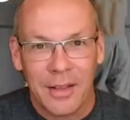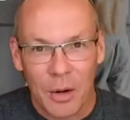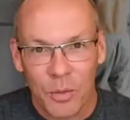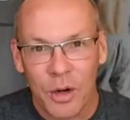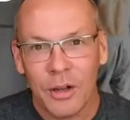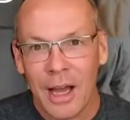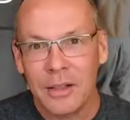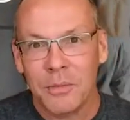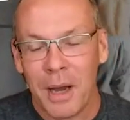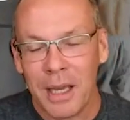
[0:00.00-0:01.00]
and they
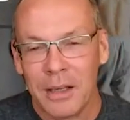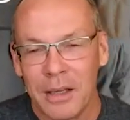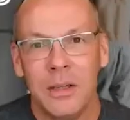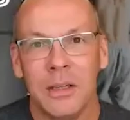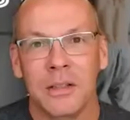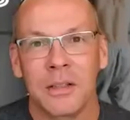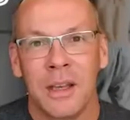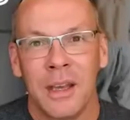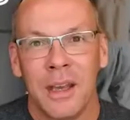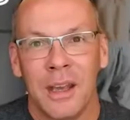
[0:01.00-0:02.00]
realize, my
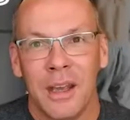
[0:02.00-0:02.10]
goodness.